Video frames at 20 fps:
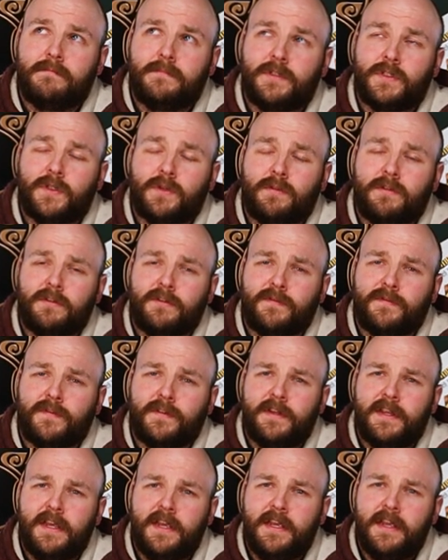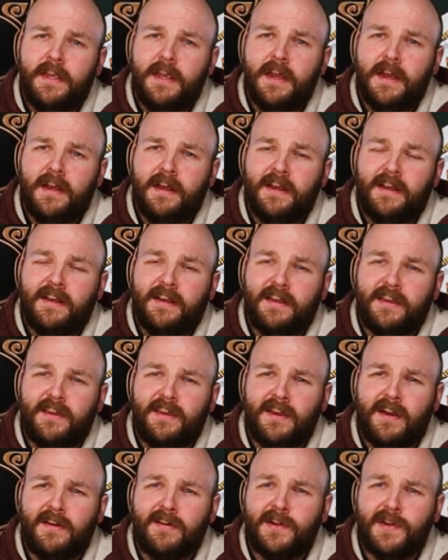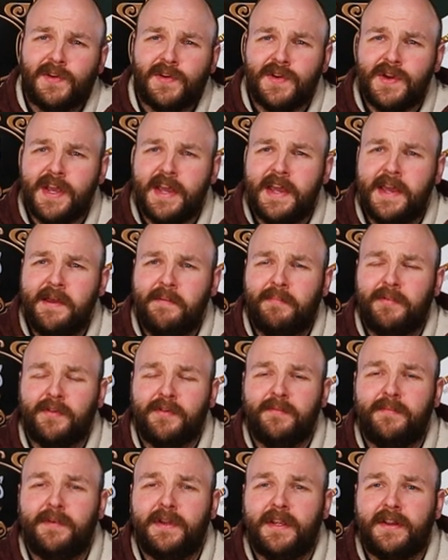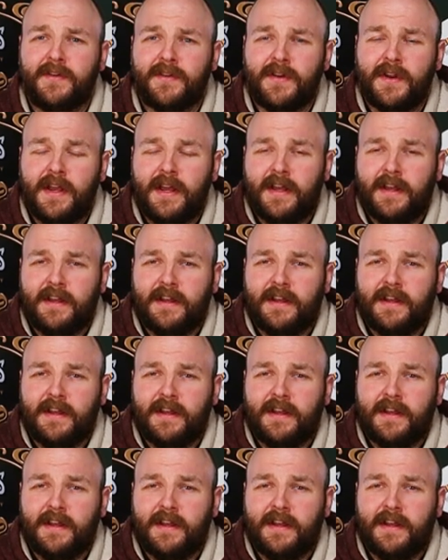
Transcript: sort of the younger, hipper beer